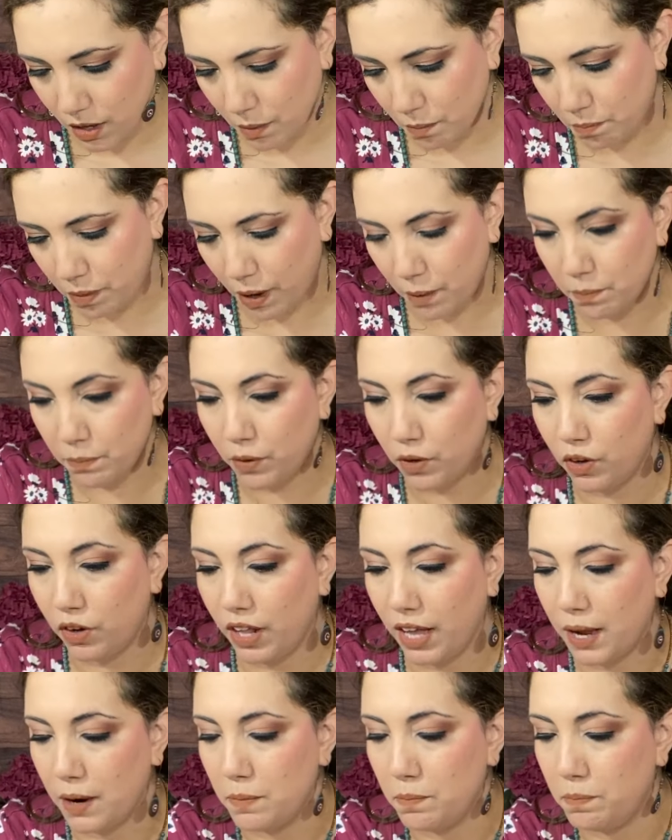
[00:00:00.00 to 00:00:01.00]
Bumble
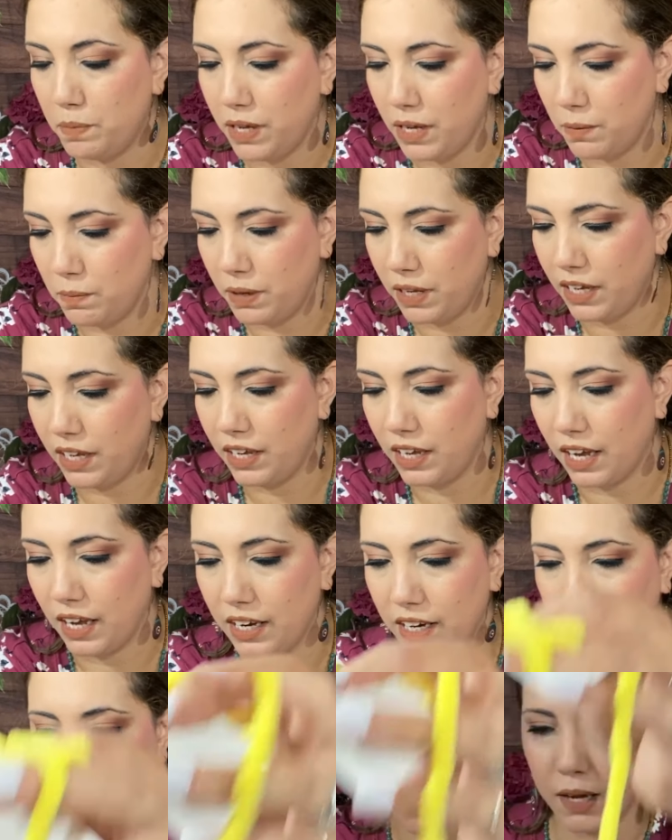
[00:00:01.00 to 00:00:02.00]
and BB,
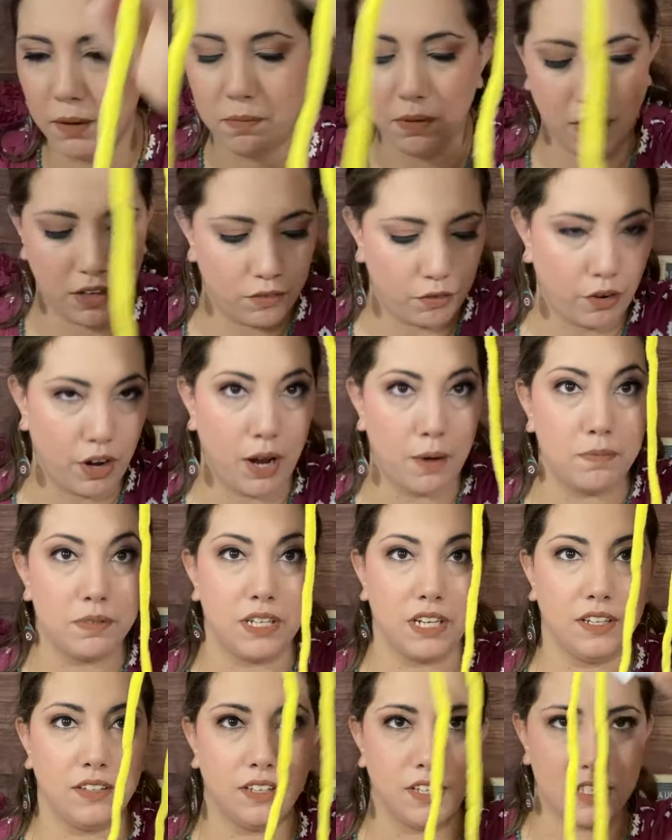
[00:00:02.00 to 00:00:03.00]
and it came wrapped
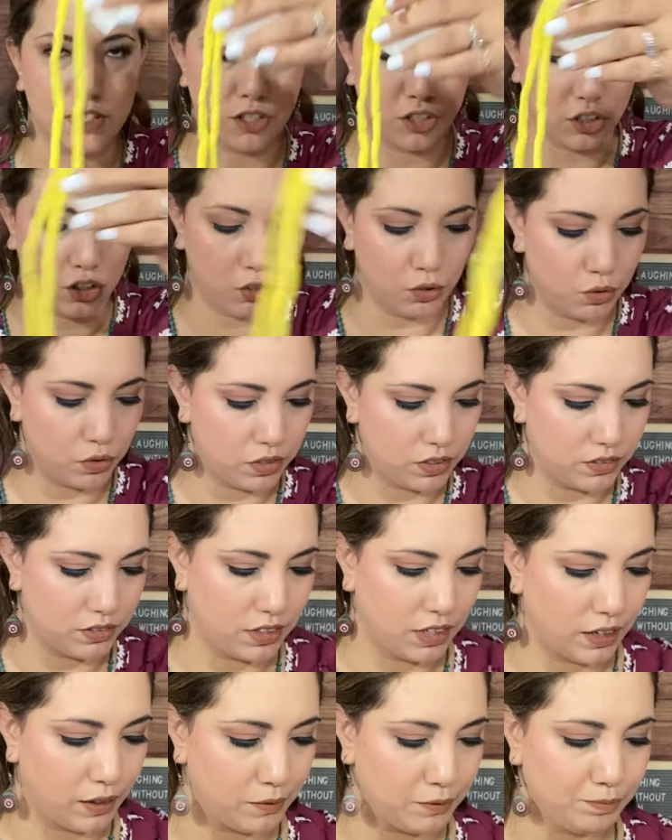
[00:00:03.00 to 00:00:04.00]
in this cute,
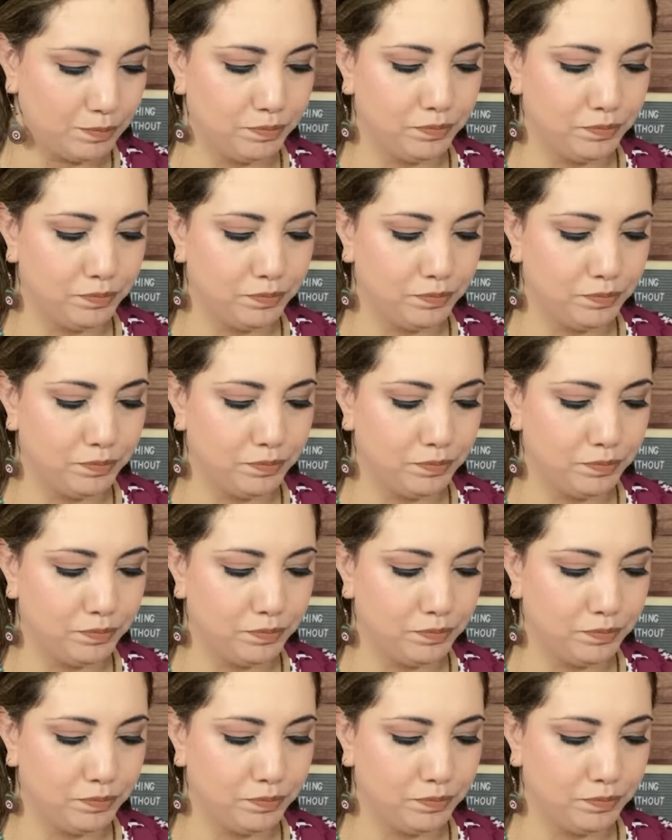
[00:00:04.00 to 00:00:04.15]
like,